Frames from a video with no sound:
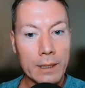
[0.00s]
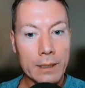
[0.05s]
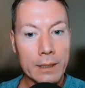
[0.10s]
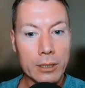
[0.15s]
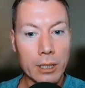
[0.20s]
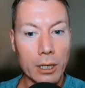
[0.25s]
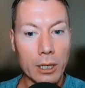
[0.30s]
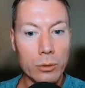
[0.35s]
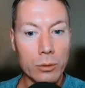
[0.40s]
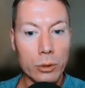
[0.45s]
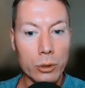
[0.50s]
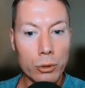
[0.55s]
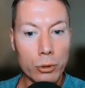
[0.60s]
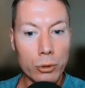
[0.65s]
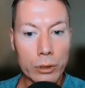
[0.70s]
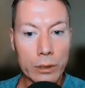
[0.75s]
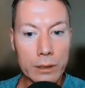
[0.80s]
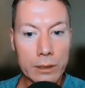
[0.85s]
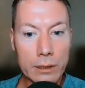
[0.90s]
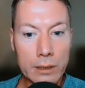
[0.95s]
So
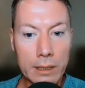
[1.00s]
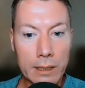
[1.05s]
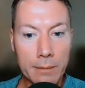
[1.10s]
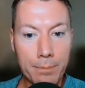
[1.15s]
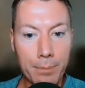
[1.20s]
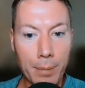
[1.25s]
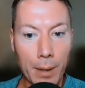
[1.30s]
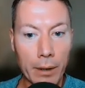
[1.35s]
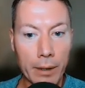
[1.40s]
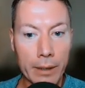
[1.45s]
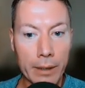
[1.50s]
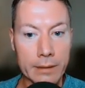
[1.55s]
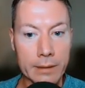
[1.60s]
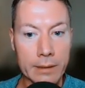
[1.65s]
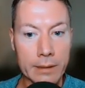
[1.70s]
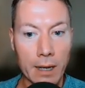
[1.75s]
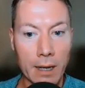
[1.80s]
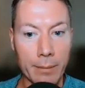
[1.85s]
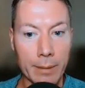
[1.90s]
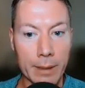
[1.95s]
you're going to see buyers
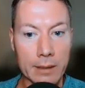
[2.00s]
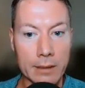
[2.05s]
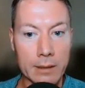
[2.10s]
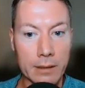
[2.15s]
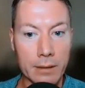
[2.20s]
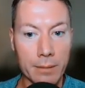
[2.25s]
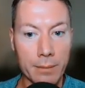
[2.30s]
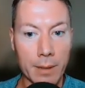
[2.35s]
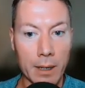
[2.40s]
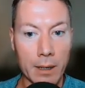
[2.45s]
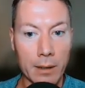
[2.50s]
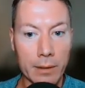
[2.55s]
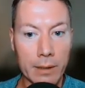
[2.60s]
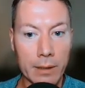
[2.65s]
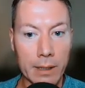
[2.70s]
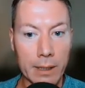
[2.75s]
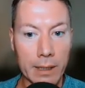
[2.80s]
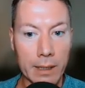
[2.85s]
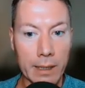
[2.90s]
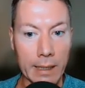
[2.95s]
coming to the
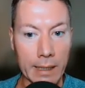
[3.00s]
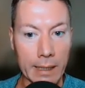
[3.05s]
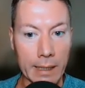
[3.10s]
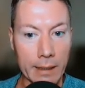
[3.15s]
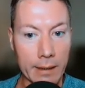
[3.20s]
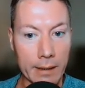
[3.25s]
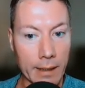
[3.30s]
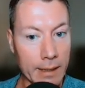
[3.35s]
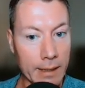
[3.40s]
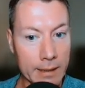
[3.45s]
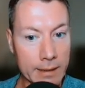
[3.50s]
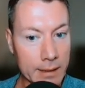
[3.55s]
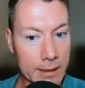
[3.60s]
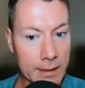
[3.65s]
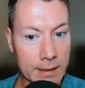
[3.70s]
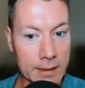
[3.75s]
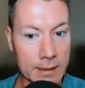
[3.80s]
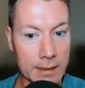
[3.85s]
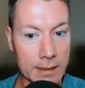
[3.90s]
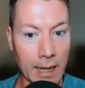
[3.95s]
market here. And that's
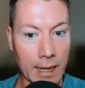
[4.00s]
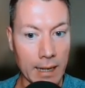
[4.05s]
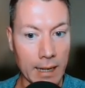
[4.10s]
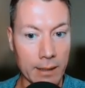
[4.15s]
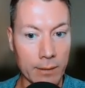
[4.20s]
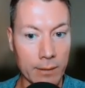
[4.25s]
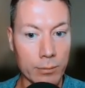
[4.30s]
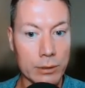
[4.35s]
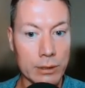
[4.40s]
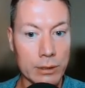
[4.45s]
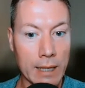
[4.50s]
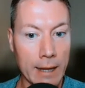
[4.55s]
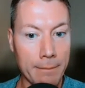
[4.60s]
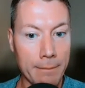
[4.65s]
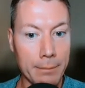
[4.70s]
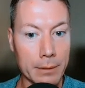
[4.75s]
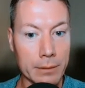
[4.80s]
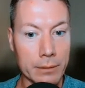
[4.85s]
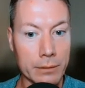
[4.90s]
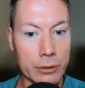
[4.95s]
exactly what's
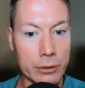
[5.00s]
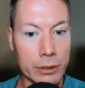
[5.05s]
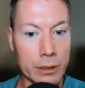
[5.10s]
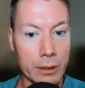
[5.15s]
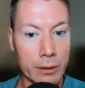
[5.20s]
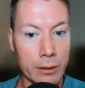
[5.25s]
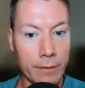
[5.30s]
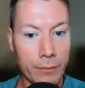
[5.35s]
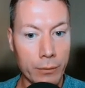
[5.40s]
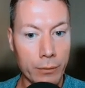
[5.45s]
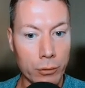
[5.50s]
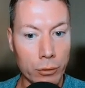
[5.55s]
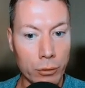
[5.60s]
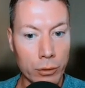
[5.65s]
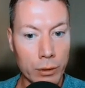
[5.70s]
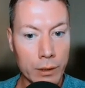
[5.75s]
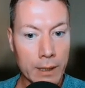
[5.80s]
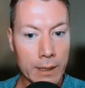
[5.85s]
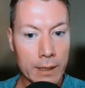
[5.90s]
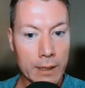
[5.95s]
happened. You know, if
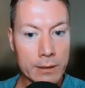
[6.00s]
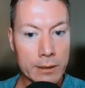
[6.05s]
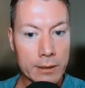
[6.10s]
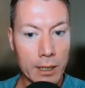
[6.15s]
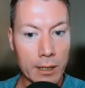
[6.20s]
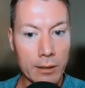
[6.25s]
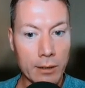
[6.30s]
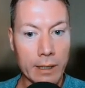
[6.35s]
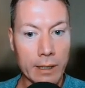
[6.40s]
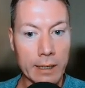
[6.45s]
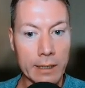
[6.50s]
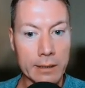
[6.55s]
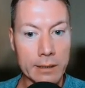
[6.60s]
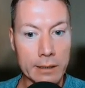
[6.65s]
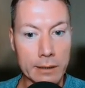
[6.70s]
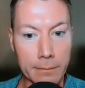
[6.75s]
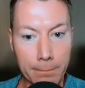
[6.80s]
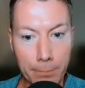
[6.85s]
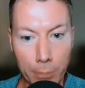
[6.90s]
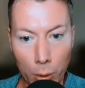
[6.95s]
your target
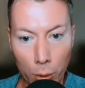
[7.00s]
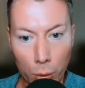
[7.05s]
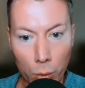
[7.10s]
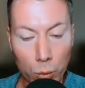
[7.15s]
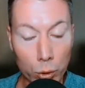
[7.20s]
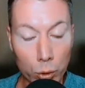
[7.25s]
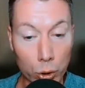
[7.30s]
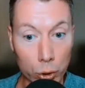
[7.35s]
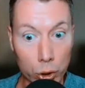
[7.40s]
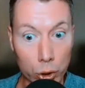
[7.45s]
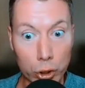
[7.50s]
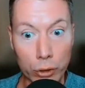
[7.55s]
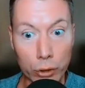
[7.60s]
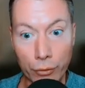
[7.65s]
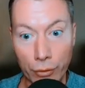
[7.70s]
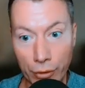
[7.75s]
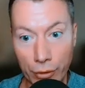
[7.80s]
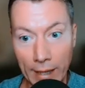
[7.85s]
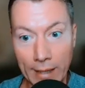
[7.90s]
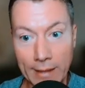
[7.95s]
is support, you
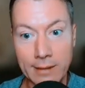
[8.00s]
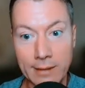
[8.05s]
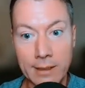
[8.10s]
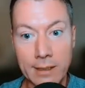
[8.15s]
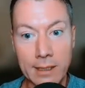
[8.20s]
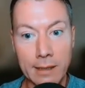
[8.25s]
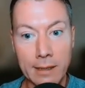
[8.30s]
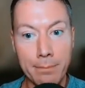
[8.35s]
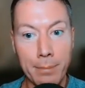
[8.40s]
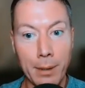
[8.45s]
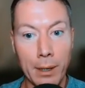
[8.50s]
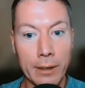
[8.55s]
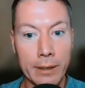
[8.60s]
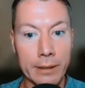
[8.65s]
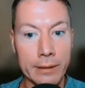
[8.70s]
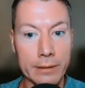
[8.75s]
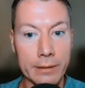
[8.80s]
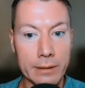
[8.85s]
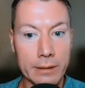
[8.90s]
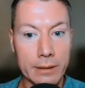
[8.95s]
should then see
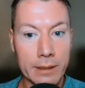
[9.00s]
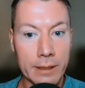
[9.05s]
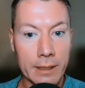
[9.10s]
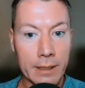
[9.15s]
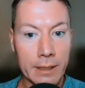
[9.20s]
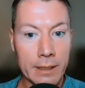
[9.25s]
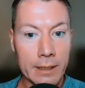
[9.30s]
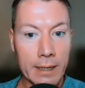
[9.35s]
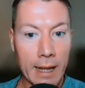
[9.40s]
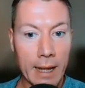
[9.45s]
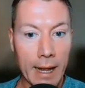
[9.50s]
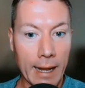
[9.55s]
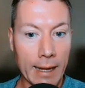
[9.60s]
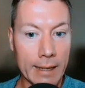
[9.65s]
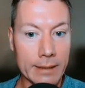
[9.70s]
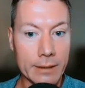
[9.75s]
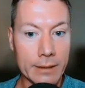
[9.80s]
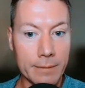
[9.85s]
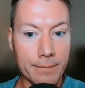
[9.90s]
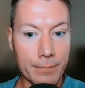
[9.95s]
buyers.
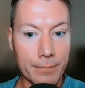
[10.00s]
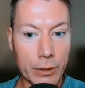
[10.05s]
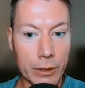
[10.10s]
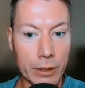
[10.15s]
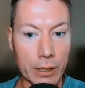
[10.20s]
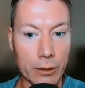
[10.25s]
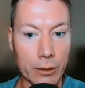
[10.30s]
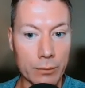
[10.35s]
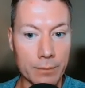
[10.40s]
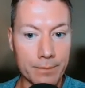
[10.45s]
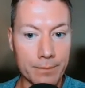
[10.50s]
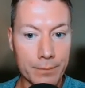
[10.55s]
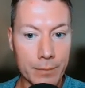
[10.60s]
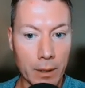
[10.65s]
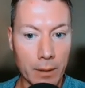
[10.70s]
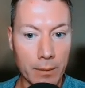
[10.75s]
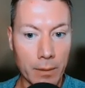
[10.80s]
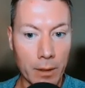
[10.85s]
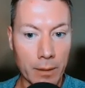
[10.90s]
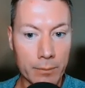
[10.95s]
And, you know,
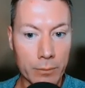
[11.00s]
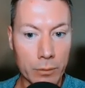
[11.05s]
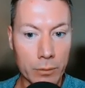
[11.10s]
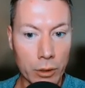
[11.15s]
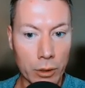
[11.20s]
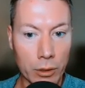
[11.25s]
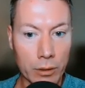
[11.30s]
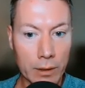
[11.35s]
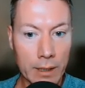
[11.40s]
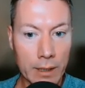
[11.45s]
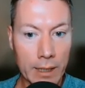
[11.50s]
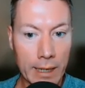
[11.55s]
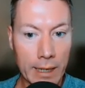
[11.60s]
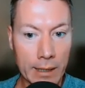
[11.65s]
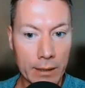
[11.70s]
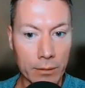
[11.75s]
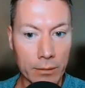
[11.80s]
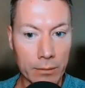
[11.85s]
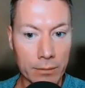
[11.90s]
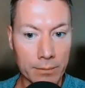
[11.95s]
I'm not
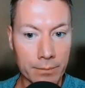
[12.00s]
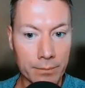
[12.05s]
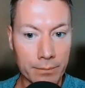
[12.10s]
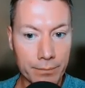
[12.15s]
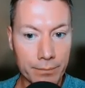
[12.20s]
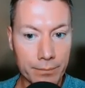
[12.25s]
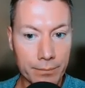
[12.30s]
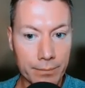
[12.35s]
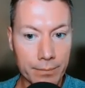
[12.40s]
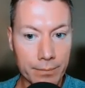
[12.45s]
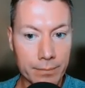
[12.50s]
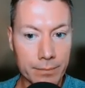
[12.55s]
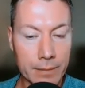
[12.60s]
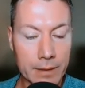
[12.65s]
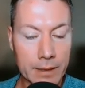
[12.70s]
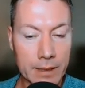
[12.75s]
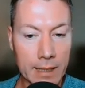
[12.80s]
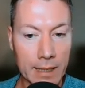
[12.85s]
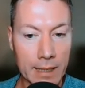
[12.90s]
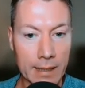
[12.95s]
keen on
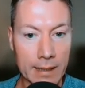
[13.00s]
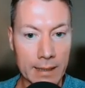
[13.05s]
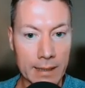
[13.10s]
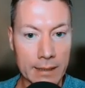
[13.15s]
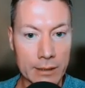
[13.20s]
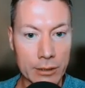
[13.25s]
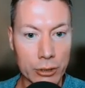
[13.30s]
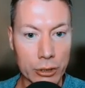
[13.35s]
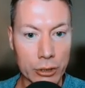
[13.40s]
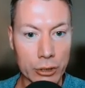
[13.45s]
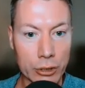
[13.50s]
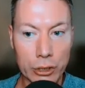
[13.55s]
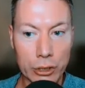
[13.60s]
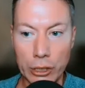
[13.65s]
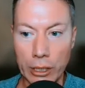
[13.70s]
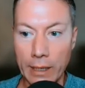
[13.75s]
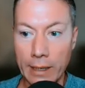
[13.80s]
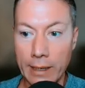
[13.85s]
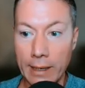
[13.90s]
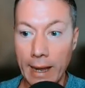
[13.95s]
selling this just
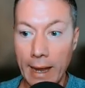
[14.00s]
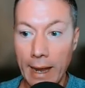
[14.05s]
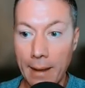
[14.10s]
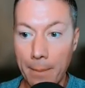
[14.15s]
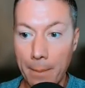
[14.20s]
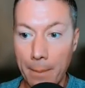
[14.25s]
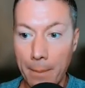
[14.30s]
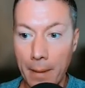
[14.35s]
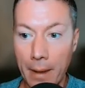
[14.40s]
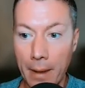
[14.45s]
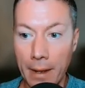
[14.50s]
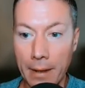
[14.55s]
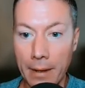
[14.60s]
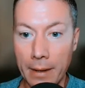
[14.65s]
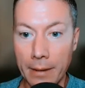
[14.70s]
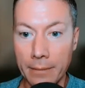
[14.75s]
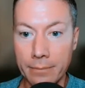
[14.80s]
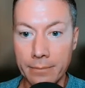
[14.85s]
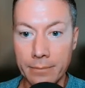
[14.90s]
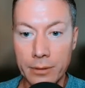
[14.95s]
yet.
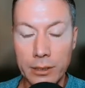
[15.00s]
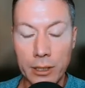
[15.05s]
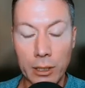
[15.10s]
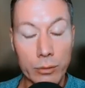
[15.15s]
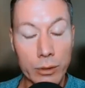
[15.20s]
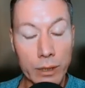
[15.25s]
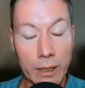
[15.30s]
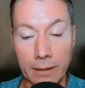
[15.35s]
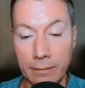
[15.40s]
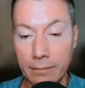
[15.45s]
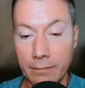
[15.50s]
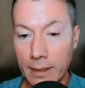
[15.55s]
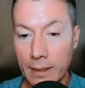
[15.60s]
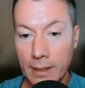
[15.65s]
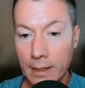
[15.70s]
So, yeah,